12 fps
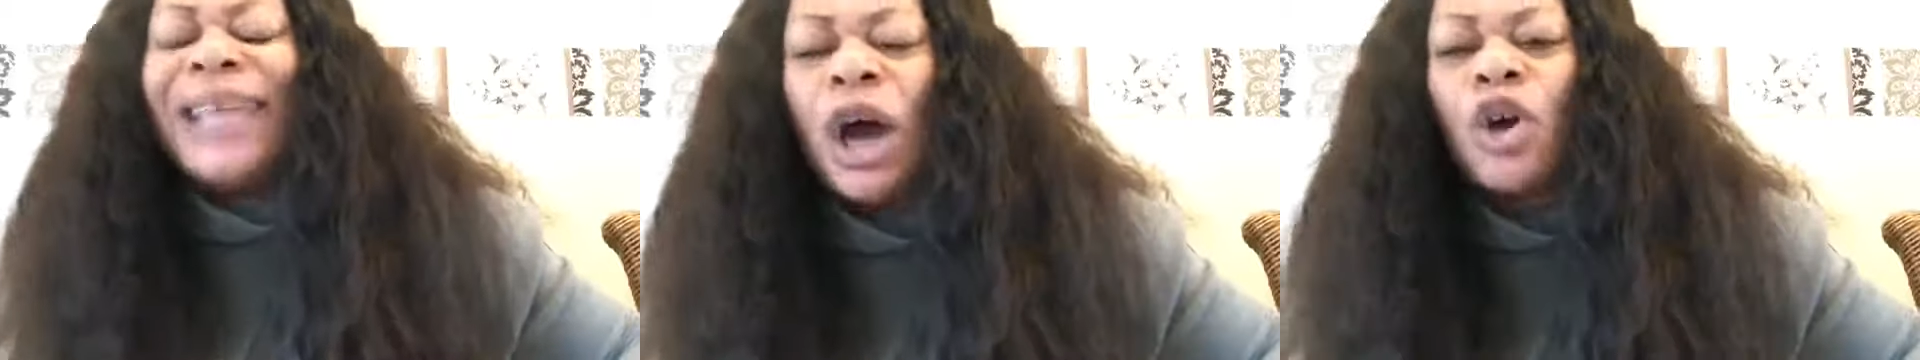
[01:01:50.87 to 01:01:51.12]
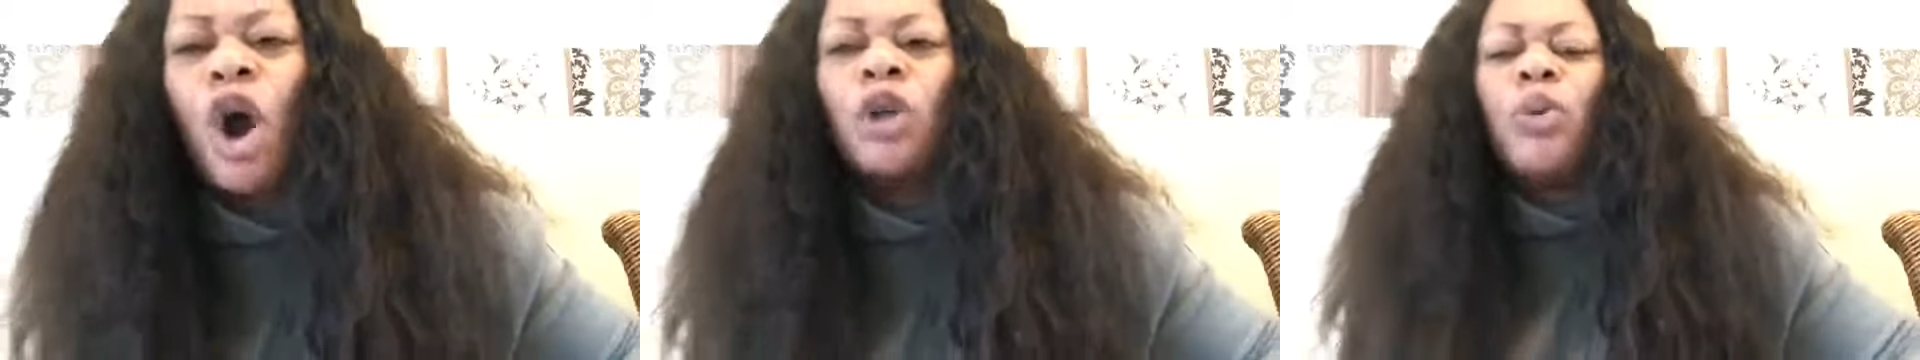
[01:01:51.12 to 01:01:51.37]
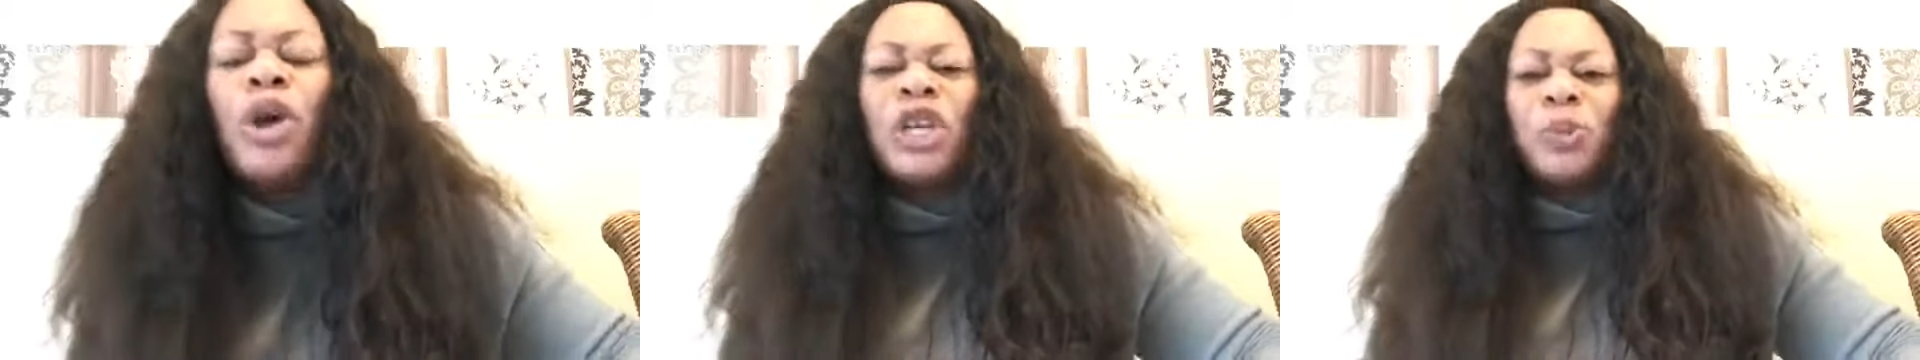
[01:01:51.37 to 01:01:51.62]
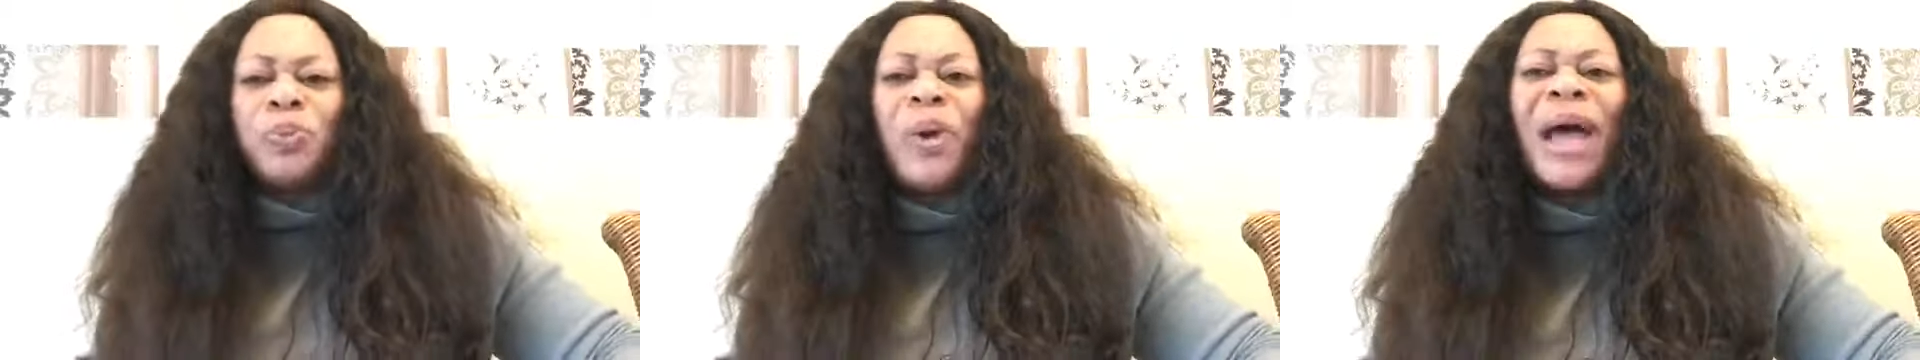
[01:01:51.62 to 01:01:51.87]
The God who
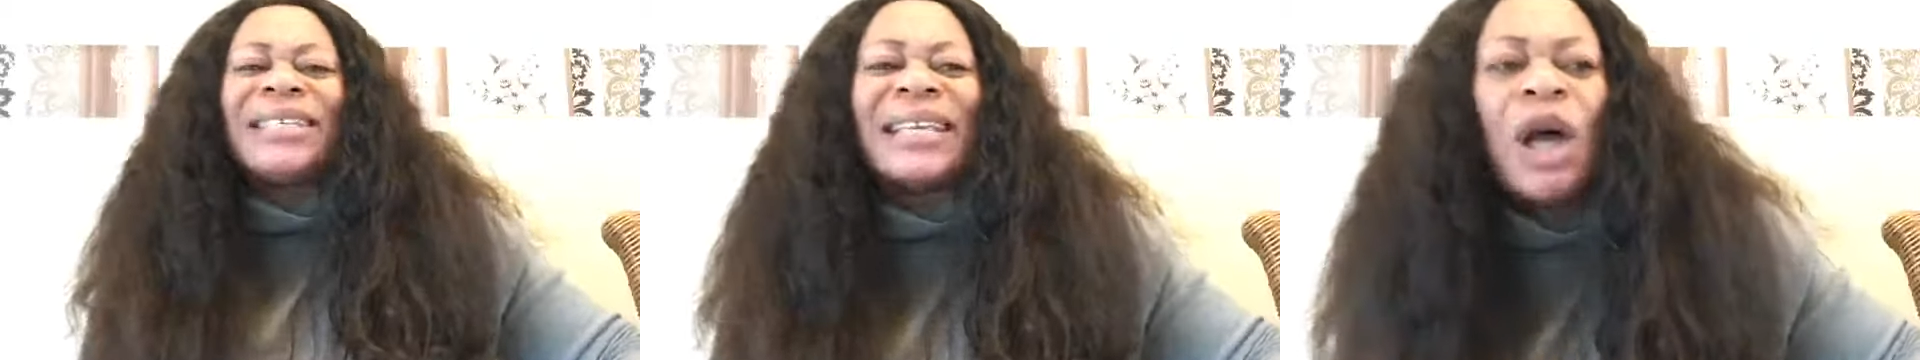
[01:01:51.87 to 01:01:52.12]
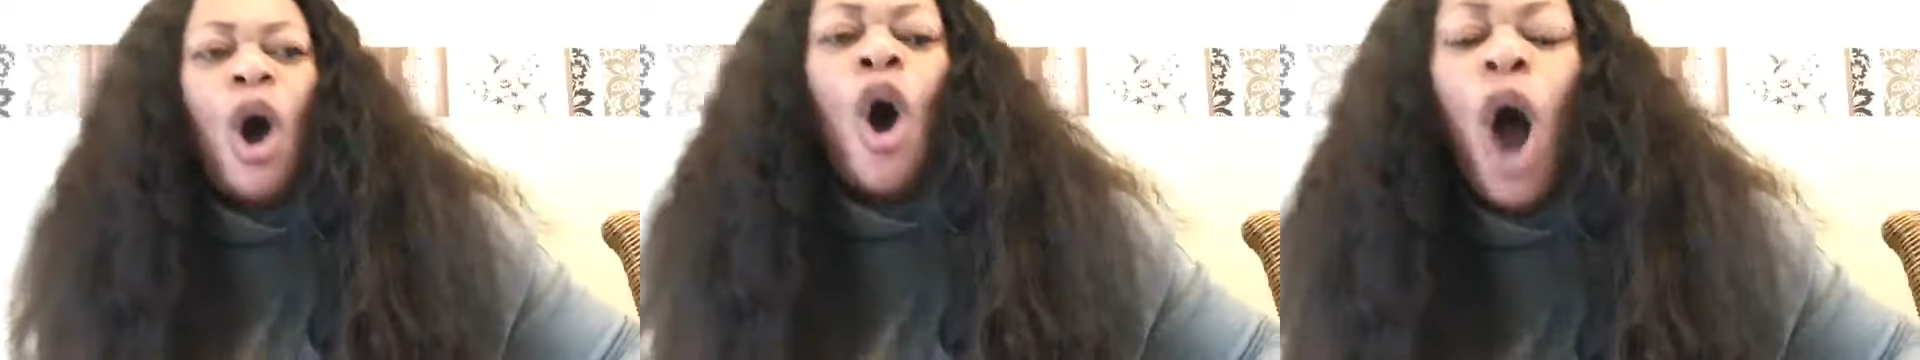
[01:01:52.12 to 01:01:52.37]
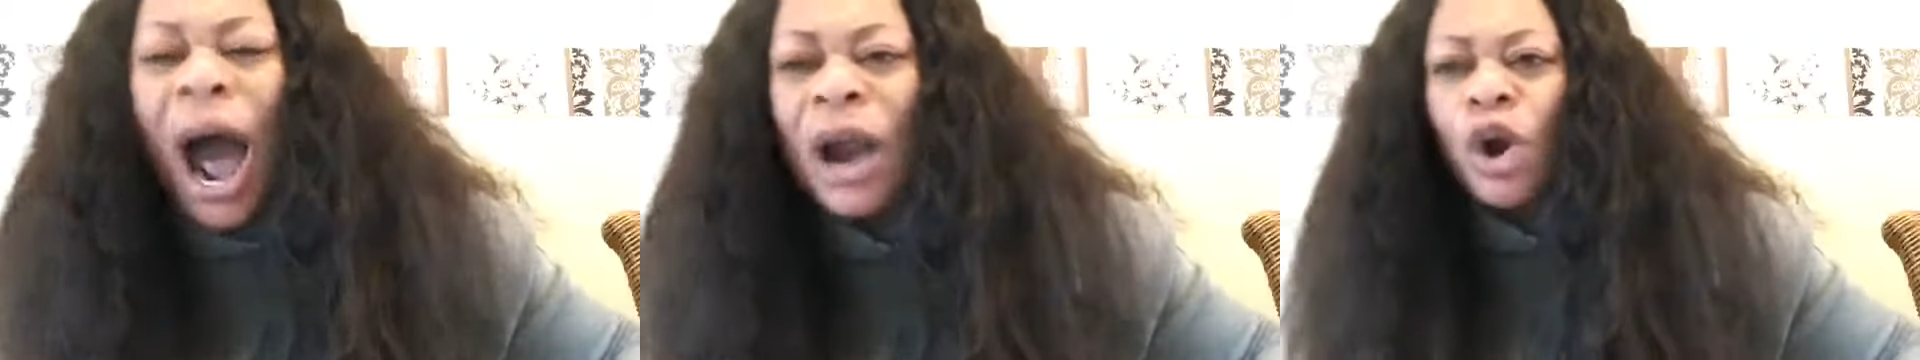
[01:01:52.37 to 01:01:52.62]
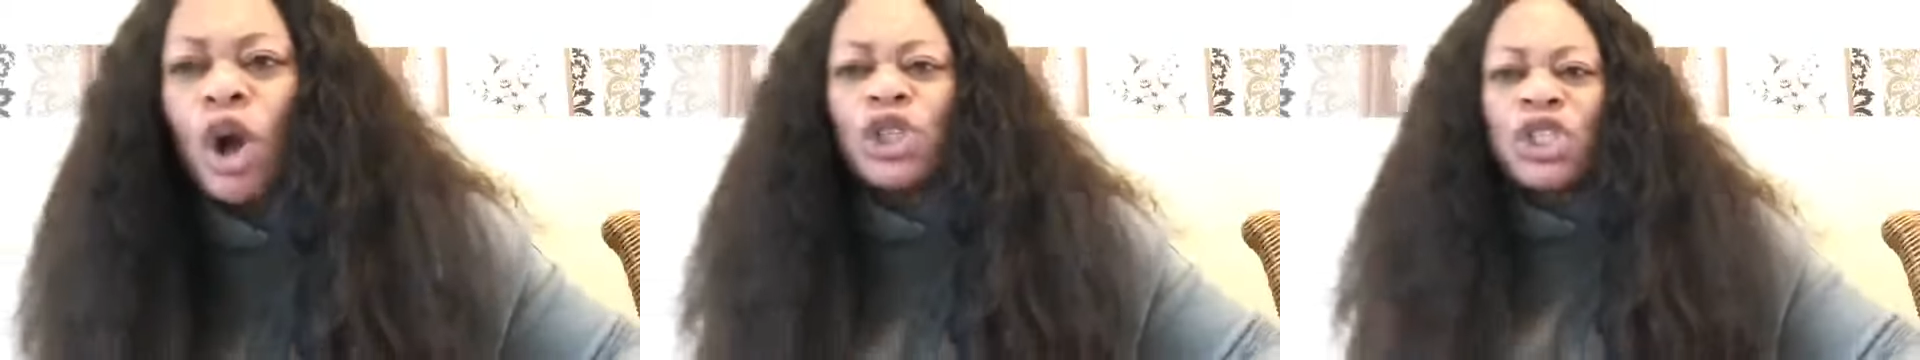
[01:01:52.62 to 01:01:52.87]
is present,
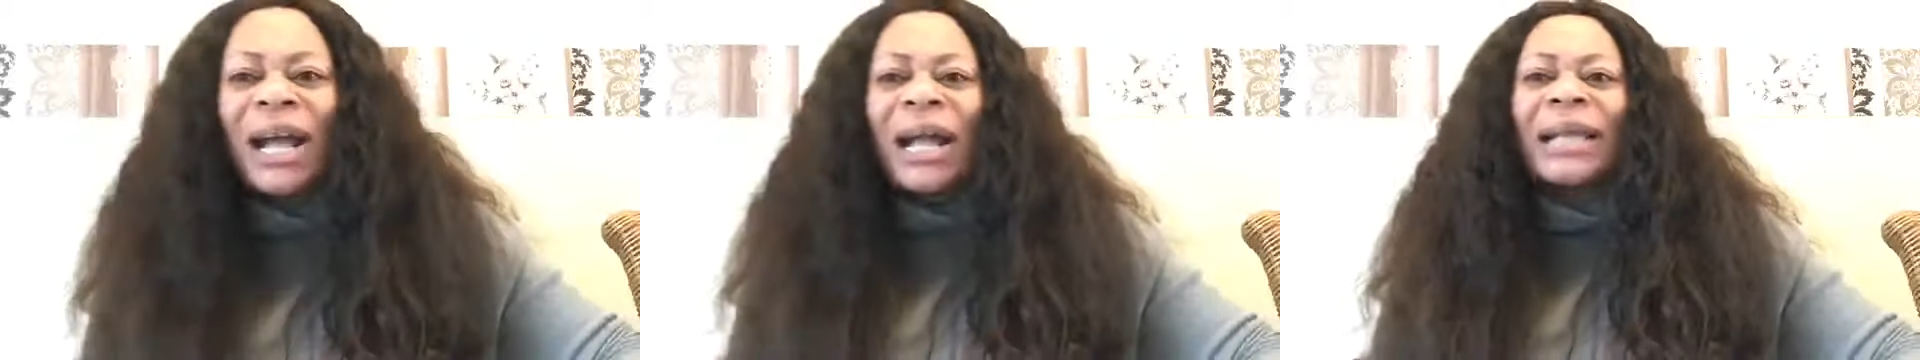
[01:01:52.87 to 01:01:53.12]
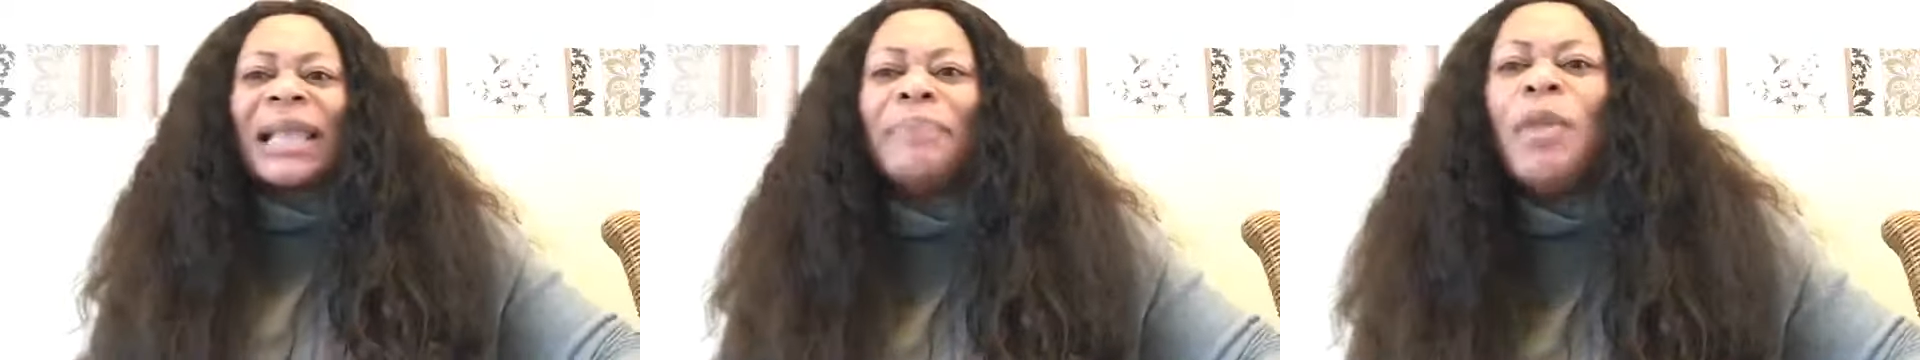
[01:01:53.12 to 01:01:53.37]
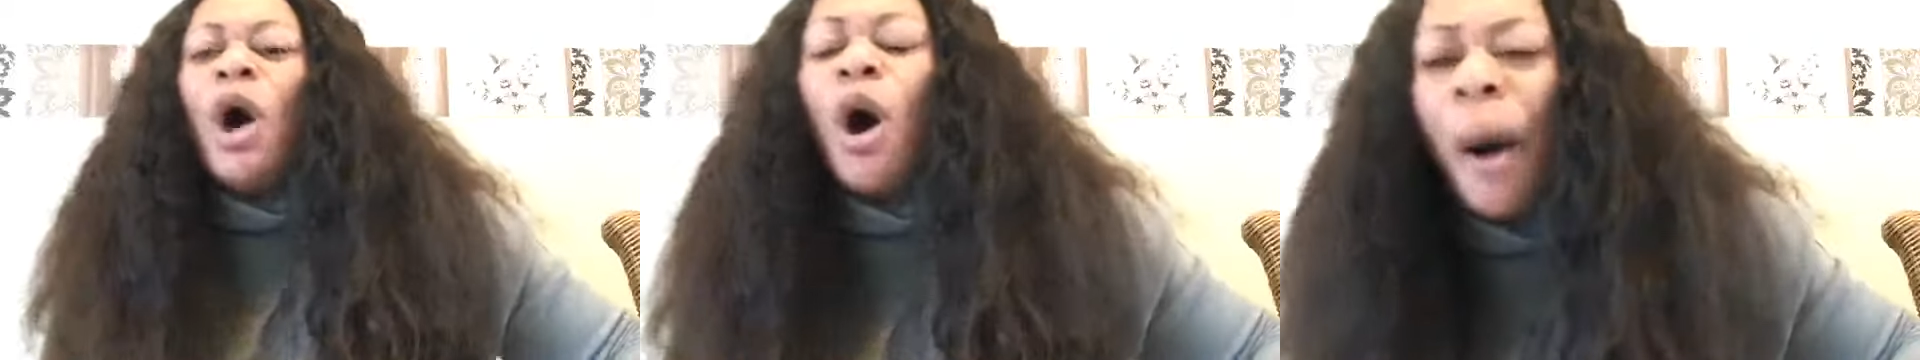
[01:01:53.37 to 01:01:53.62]
Haroshakatam,